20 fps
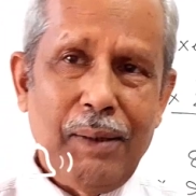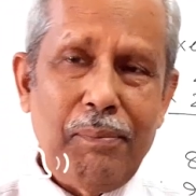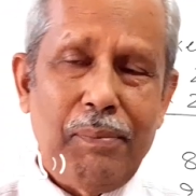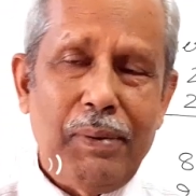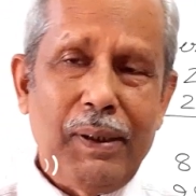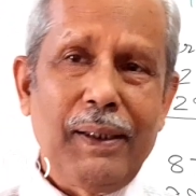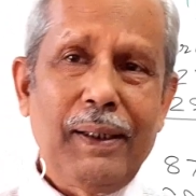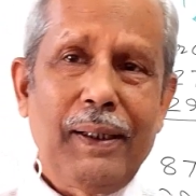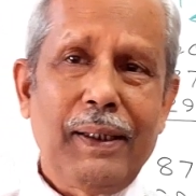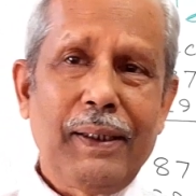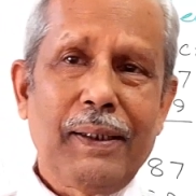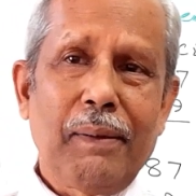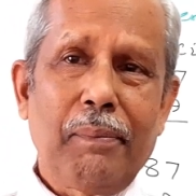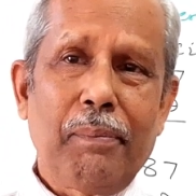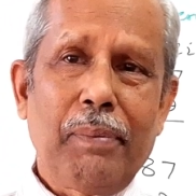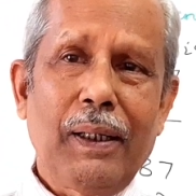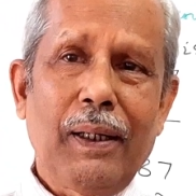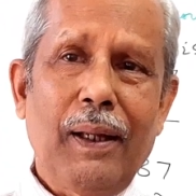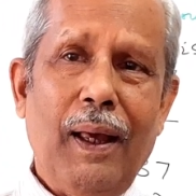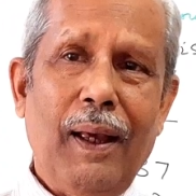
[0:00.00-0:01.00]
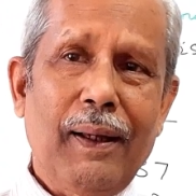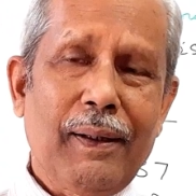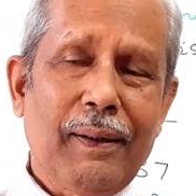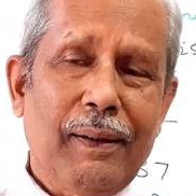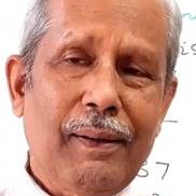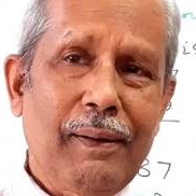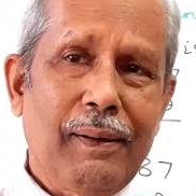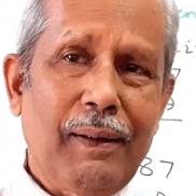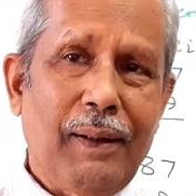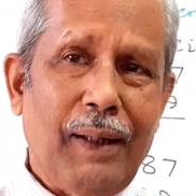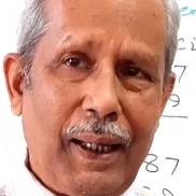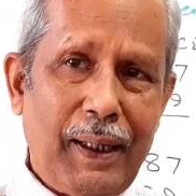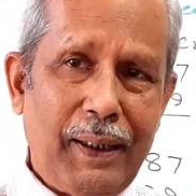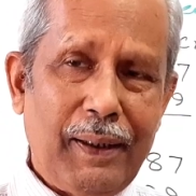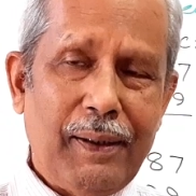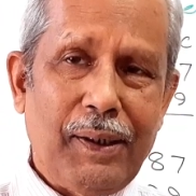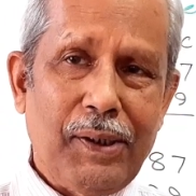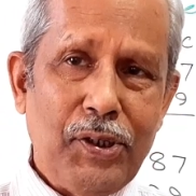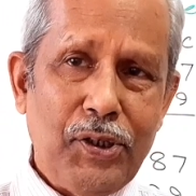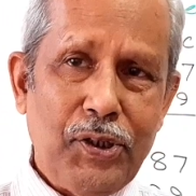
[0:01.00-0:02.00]
Please hit the bell icon,
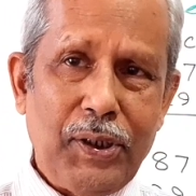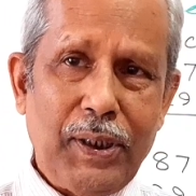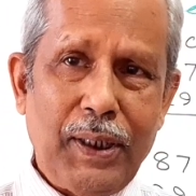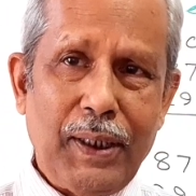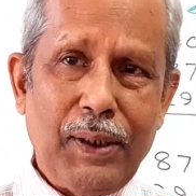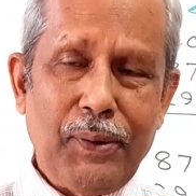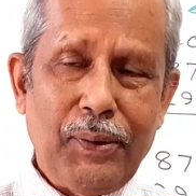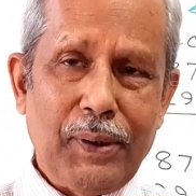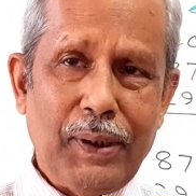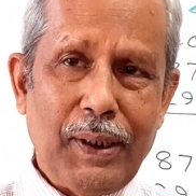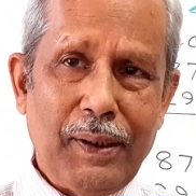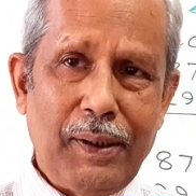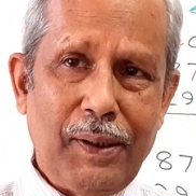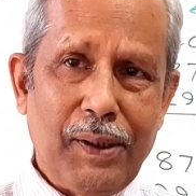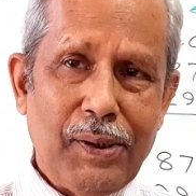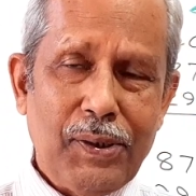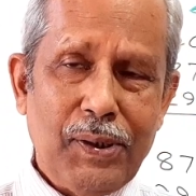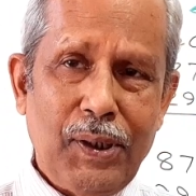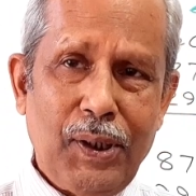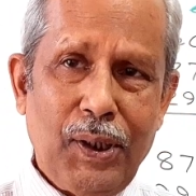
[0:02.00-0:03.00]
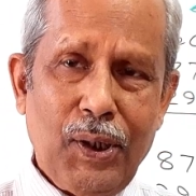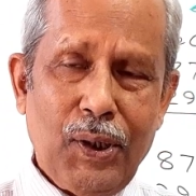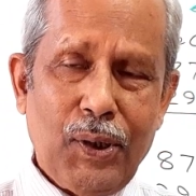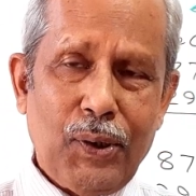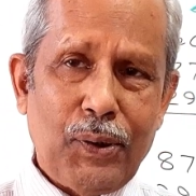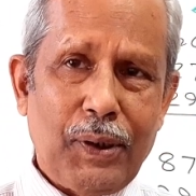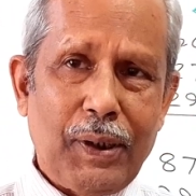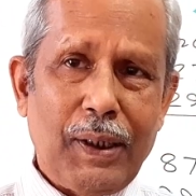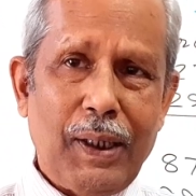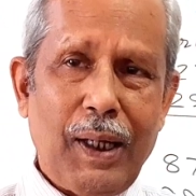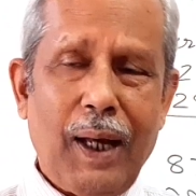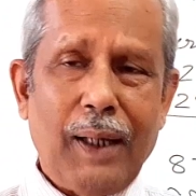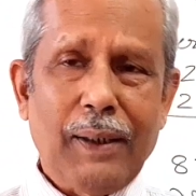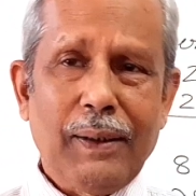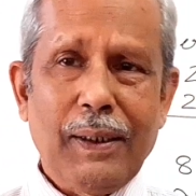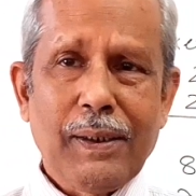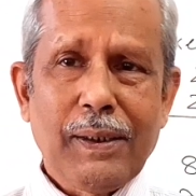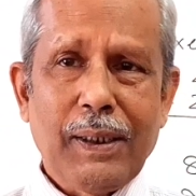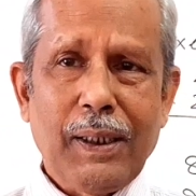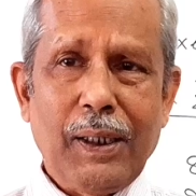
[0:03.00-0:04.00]
like and share with others so that
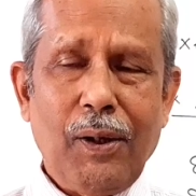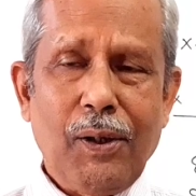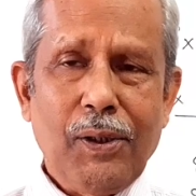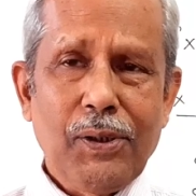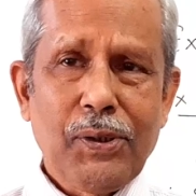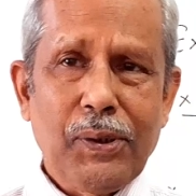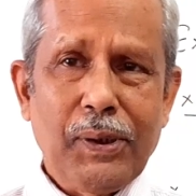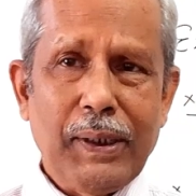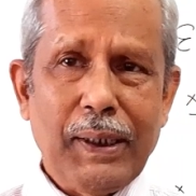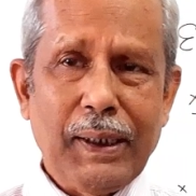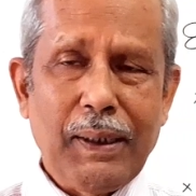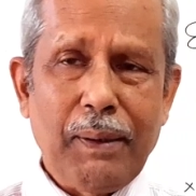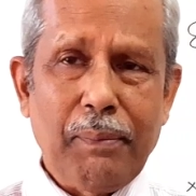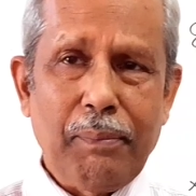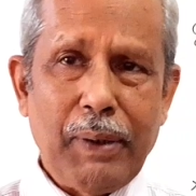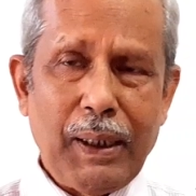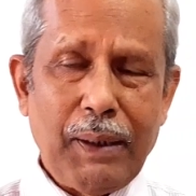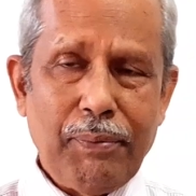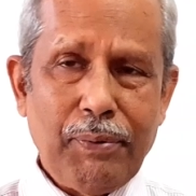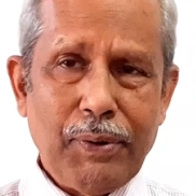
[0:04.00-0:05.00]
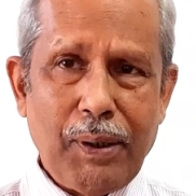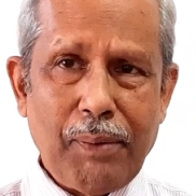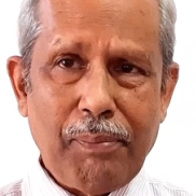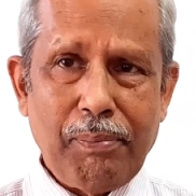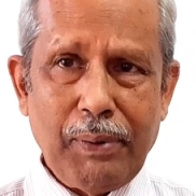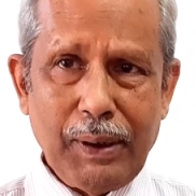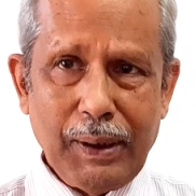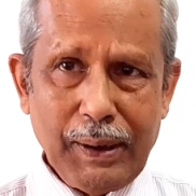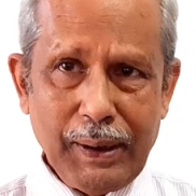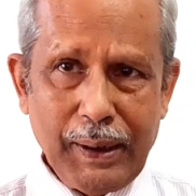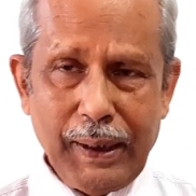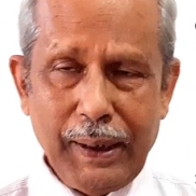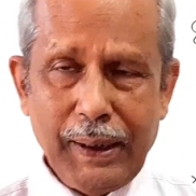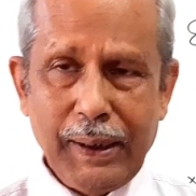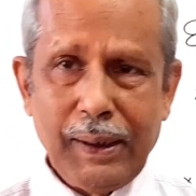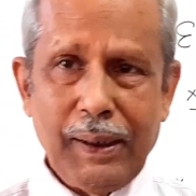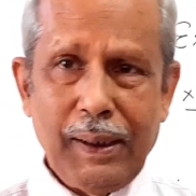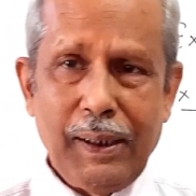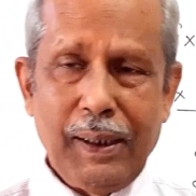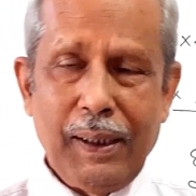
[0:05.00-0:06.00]
others can also take the benefit of
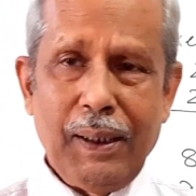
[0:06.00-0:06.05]
learning